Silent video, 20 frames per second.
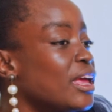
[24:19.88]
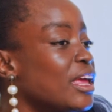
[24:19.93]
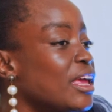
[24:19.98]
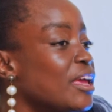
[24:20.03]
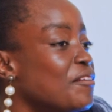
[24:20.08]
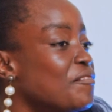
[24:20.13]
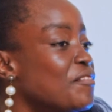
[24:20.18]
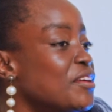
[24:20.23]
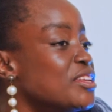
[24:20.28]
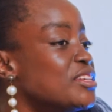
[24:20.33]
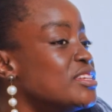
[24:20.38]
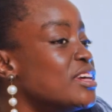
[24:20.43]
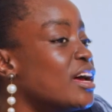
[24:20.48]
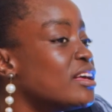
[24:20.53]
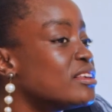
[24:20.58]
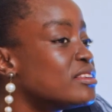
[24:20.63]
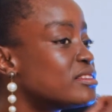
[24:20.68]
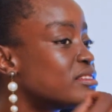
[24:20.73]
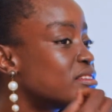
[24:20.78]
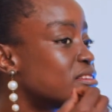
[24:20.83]
even
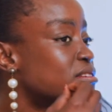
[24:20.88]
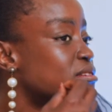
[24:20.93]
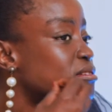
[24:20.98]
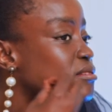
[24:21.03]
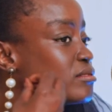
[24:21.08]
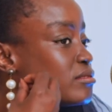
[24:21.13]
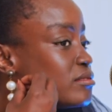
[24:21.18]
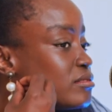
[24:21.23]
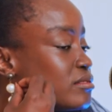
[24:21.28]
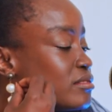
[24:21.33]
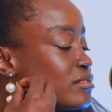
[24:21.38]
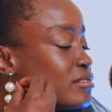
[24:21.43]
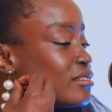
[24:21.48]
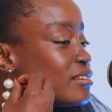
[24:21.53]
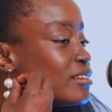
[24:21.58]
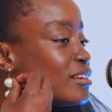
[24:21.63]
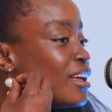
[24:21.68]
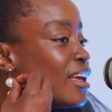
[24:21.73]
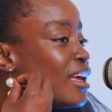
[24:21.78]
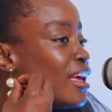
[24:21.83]
just
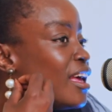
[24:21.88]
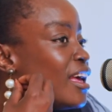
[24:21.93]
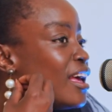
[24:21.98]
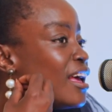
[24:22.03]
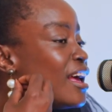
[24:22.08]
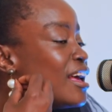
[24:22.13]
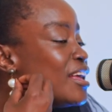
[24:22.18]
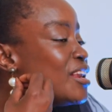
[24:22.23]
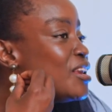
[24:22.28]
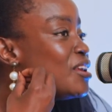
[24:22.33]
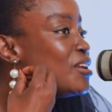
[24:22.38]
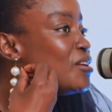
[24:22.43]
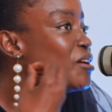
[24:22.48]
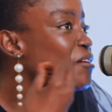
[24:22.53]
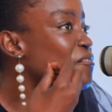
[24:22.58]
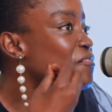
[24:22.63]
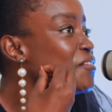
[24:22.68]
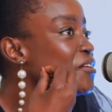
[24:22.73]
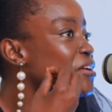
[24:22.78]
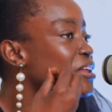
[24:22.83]

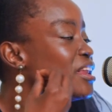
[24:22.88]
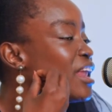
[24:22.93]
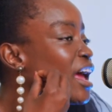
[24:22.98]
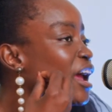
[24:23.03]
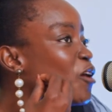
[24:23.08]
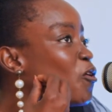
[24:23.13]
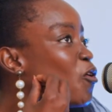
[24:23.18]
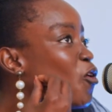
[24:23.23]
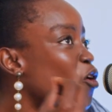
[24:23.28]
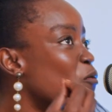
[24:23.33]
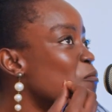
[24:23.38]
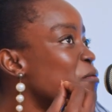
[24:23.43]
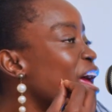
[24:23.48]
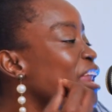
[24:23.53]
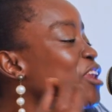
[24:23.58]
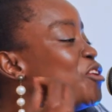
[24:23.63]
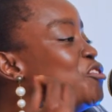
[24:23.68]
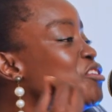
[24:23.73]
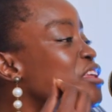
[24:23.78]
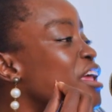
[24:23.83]
like call me
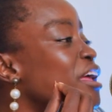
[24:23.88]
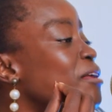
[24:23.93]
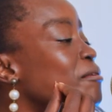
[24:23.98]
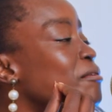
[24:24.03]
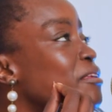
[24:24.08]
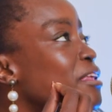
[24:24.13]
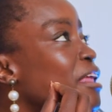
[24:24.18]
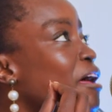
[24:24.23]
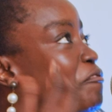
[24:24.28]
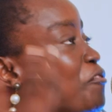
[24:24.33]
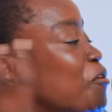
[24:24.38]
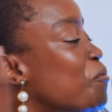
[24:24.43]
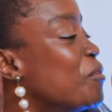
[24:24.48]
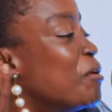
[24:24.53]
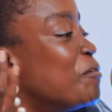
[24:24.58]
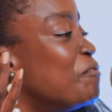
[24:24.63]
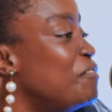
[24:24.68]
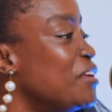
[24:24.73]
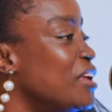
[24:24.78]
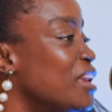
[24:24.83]
and they're from
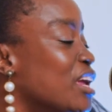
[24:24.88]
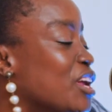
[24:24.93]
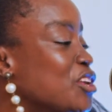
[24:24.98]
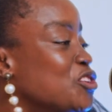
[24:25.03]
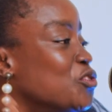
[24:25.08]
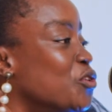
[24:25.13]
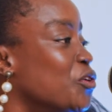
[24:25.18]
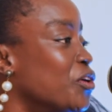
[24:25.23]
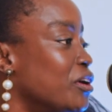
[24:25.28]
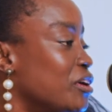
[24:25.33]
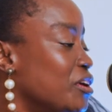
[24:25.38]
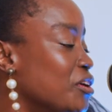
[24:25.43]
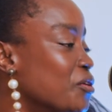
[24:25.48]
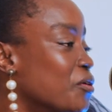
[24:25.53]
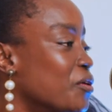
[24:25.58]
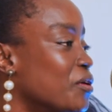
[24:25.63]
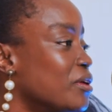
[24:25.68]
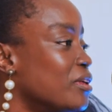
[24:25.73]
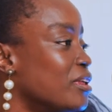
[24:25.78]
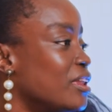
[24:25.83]
the village or
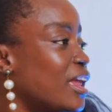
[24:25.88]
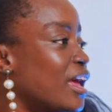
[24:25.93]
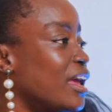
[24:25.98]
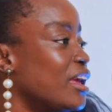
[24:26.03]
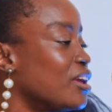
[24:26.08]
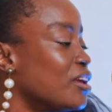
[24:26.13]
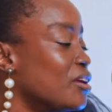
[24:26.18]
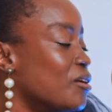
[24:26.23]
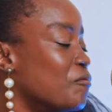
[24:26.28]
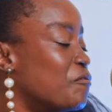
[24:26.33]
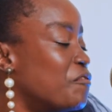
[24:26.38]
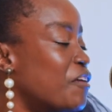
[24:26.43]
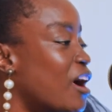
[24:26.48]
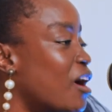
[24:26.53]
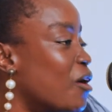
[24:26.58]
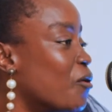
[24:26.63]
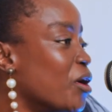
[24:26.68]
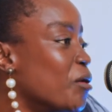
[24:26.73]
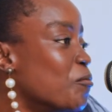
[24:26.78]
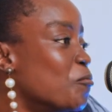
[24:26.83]
like far
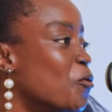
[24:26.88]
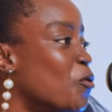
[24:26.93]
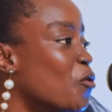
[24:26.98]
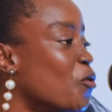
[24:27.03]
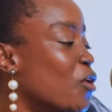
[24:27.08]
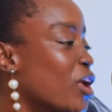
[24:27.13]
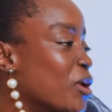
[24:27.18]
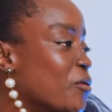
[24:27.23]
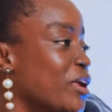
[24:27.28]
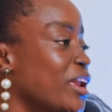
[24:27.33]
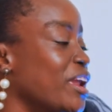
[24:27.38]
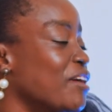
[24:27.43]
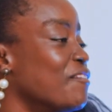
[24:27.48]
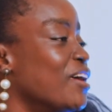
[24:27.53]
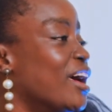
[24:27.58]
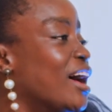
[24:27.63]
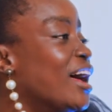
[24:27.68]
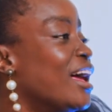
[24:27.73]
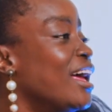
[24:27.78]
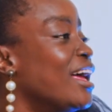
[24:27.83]
away, Mongo and
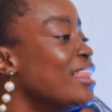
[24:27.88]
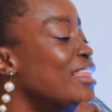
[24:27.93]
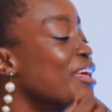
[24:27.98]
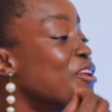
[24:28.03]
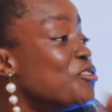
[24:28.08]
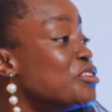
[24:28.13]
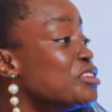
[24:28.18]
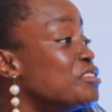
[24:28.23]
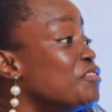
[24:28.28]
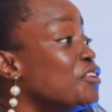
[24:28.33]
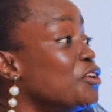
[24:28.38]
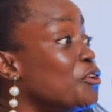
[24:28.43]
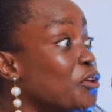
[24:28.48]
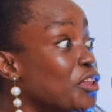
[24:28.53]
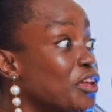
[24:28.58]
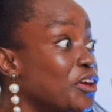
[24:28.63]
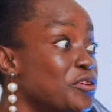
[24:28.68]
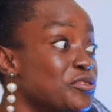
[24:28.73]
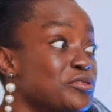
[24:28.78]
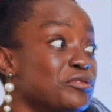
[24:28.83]
whatever. They don't even know
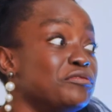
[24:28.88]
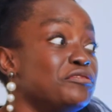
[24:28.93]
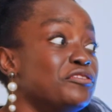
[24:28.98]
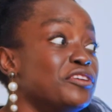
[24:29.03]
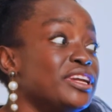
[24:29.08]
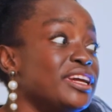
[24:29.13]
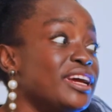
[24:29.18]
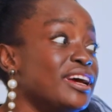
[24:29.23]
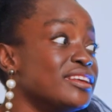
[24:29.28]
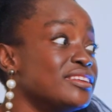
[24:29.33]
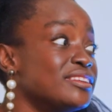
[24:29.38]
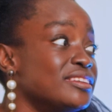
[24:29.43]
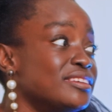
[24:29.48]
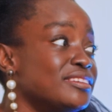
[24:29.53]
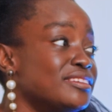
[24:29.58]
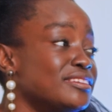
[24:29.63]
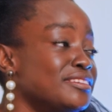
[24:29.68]
the use of folic acid.